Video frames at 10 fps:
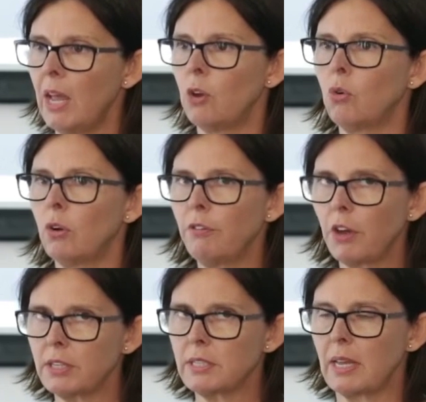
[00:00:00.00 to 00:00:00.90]
And all of
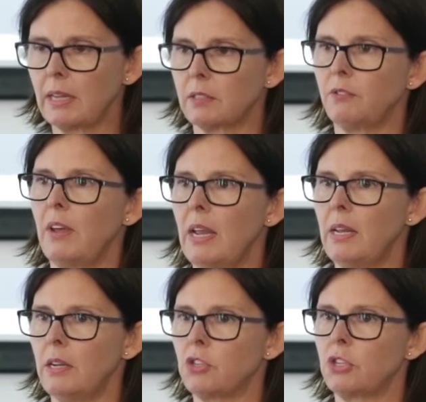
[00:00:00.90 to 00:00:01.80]
those things
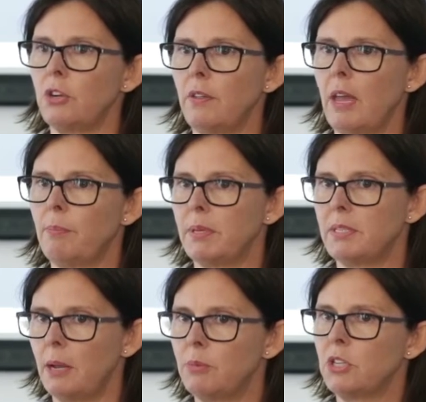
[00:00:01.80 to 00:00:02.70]
feed into their
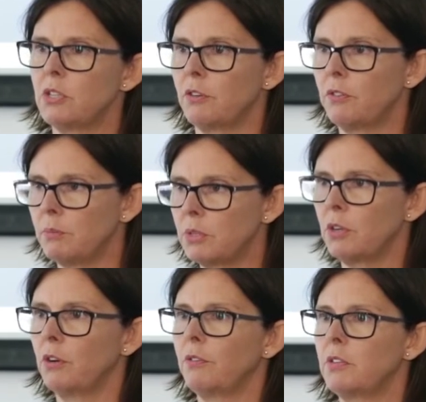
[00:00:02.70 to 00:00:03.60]
perceptions of
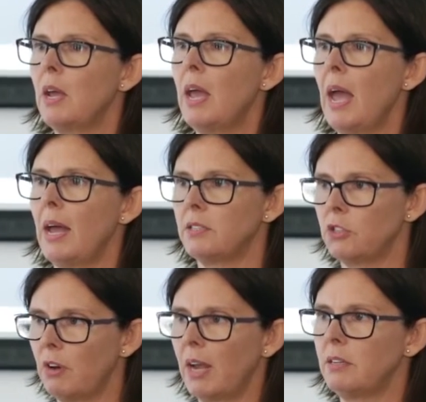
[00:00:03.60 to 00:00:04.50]
themselves as
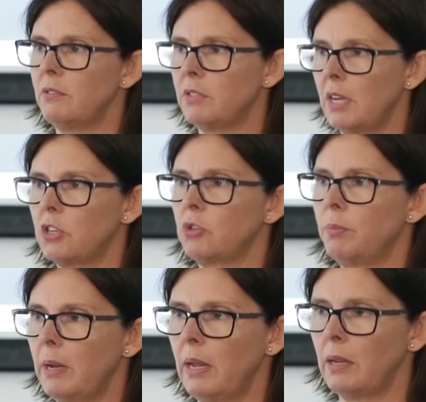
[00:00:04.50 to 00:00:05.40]
attractive
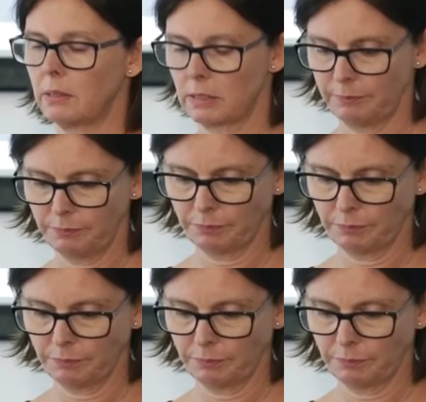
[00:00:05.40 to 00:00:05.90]
sexual beings.